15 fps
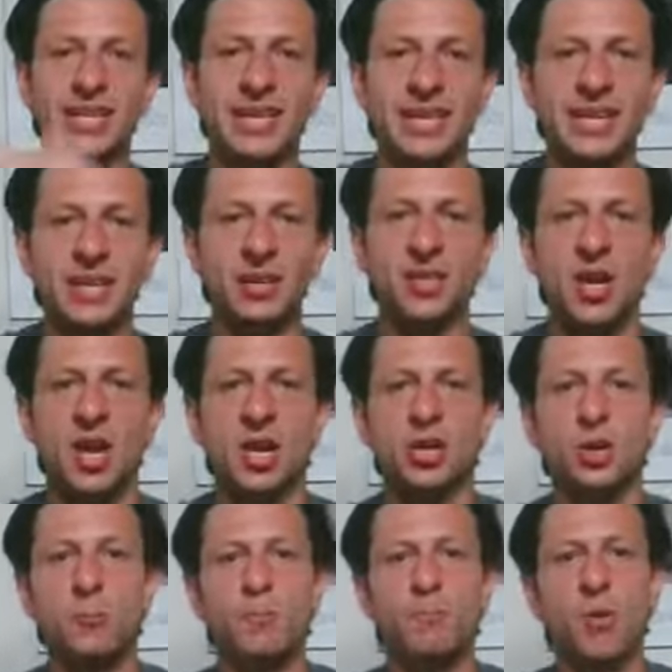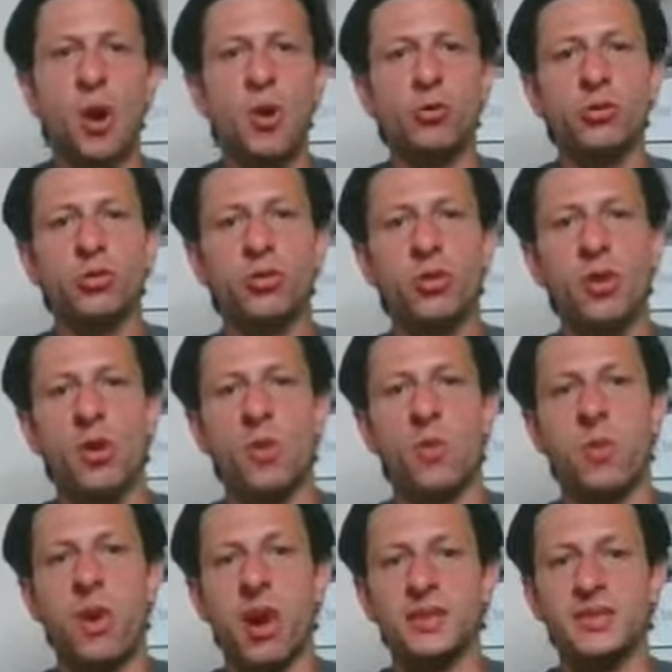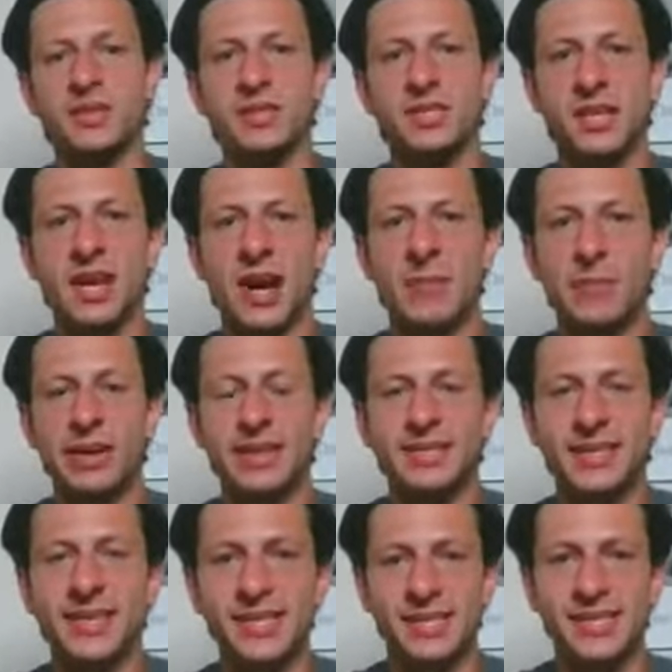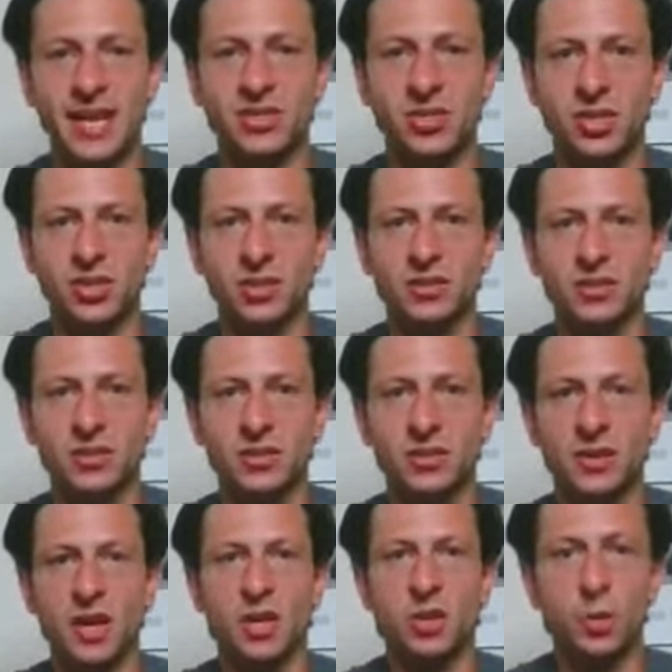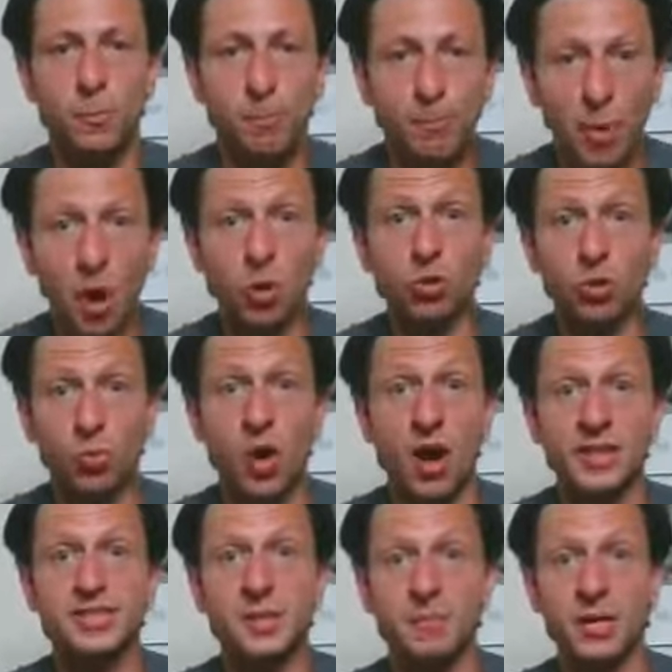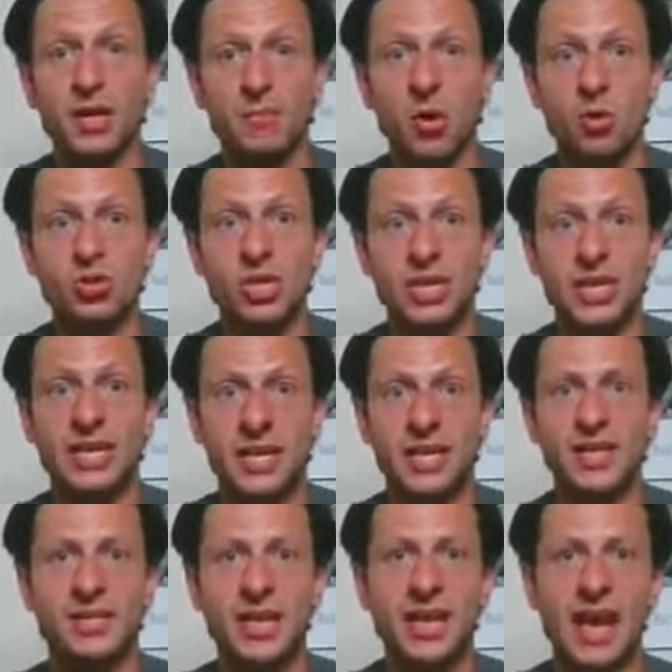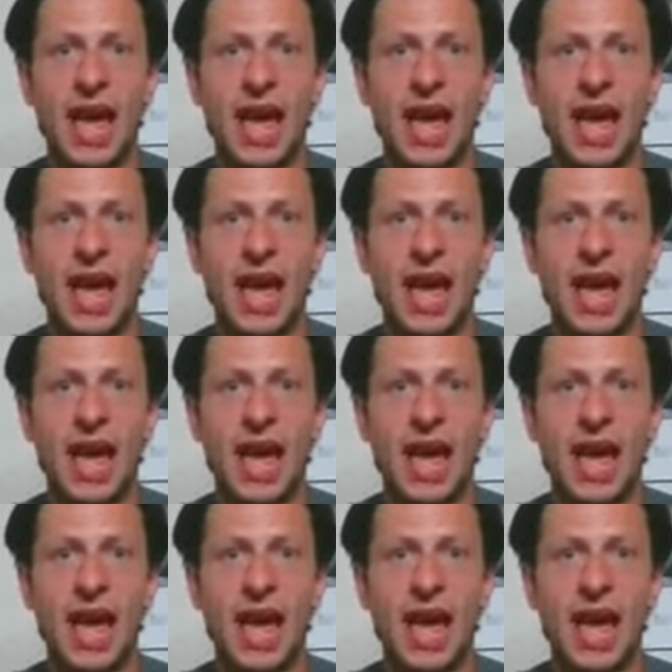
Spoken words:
healed. You both want to come into the center. You both want to be emotionally healed and